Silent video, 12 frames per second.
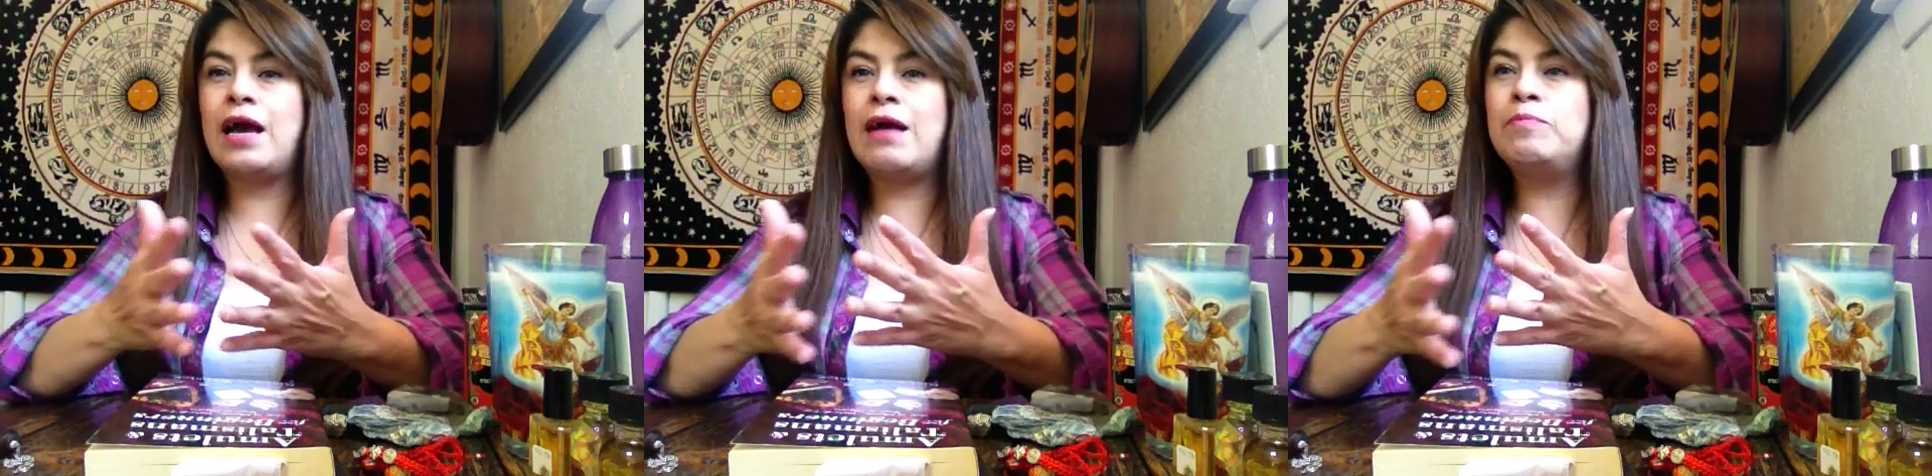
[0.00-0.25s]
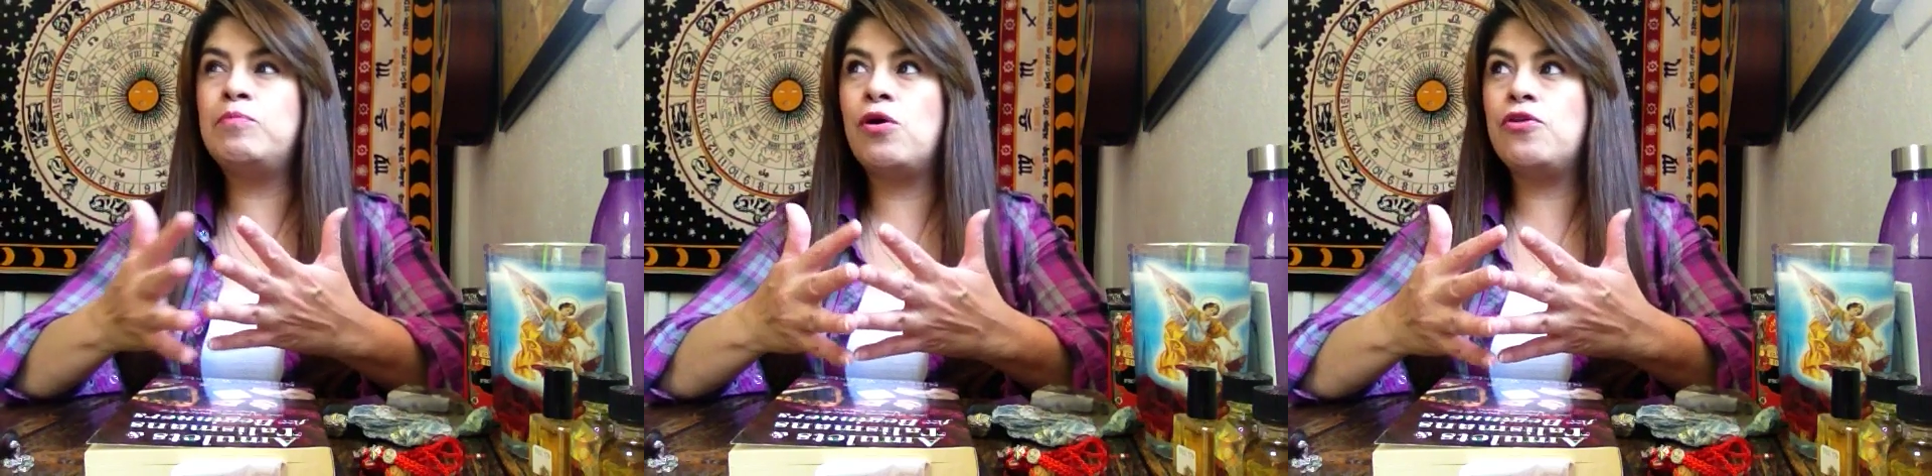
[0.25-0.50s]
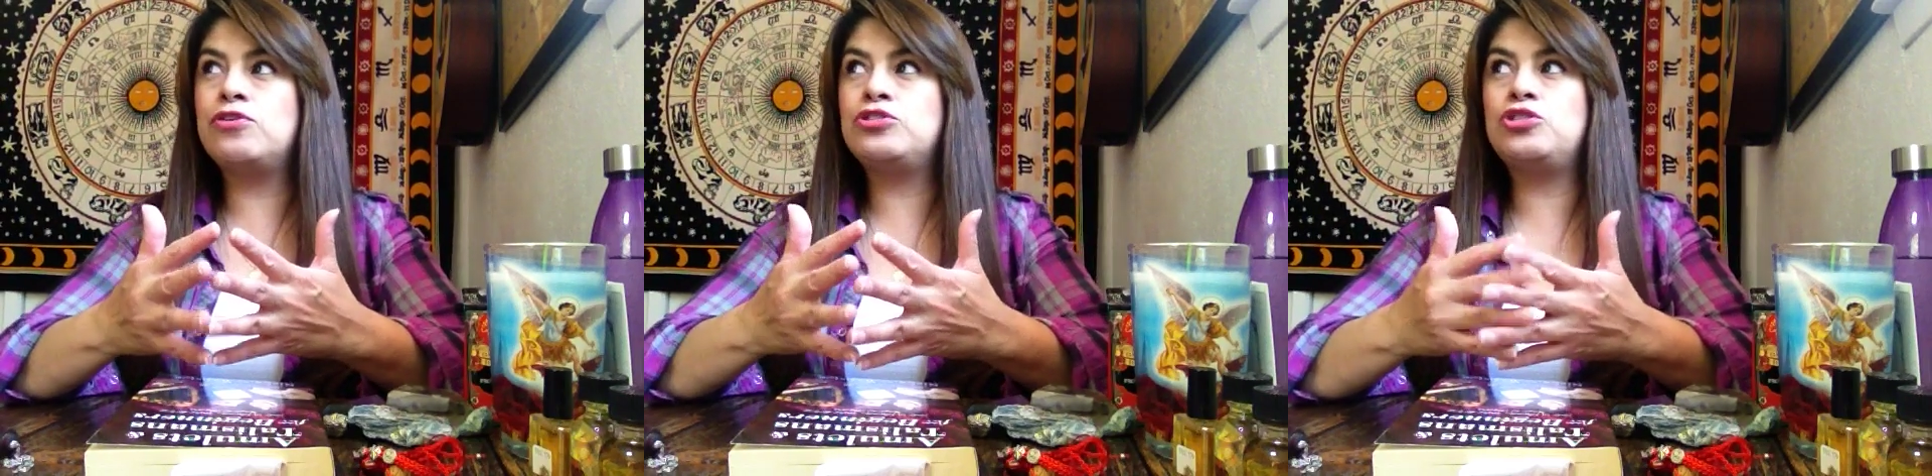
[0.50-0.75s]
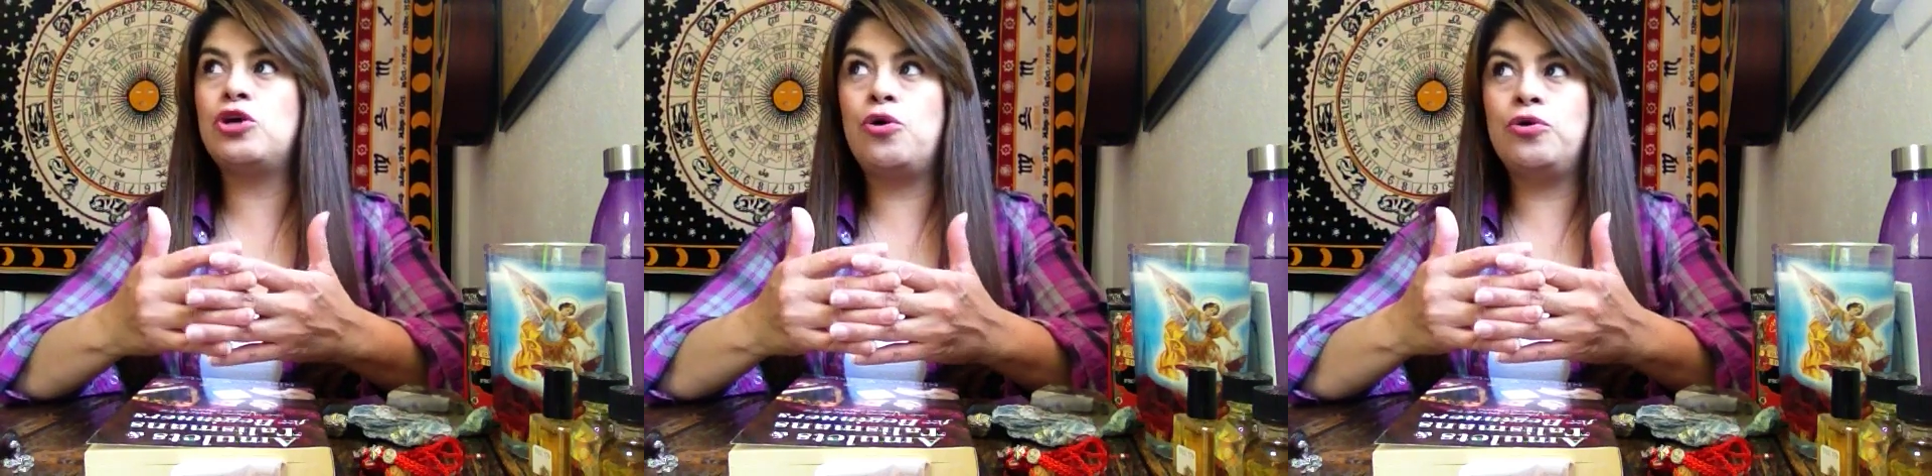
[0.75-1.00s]
have both
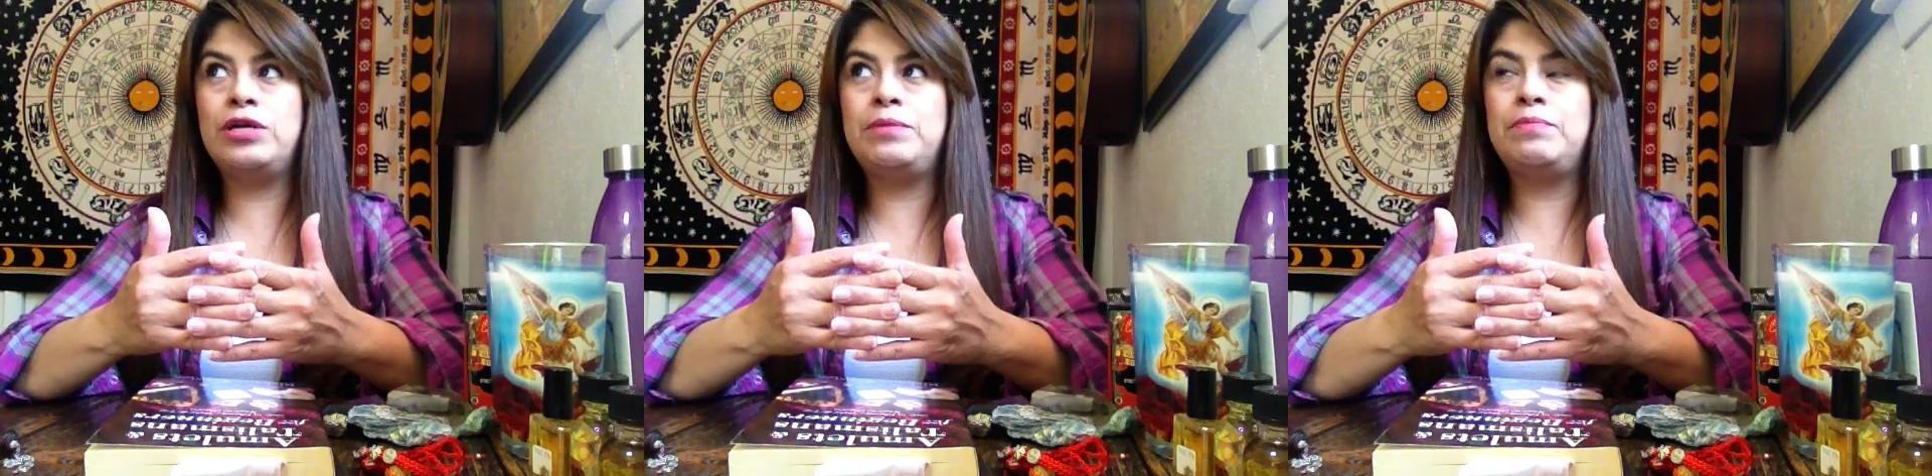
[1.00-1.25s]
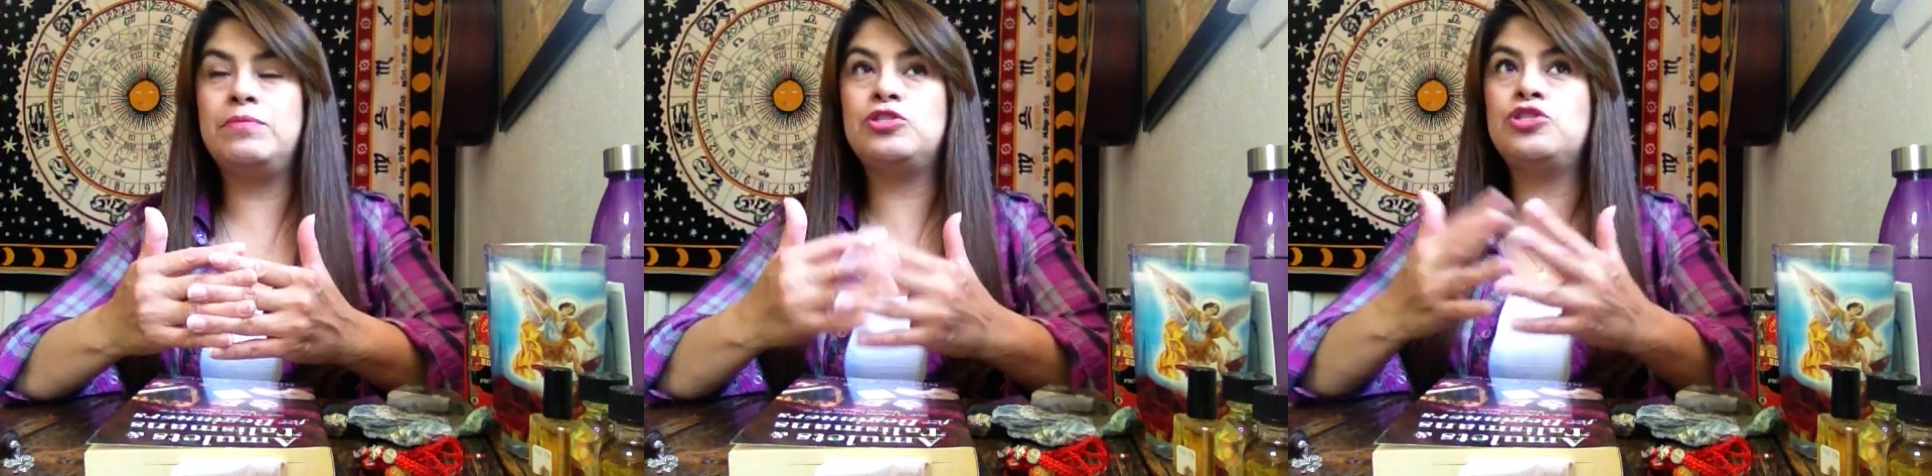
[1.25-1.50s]
shown,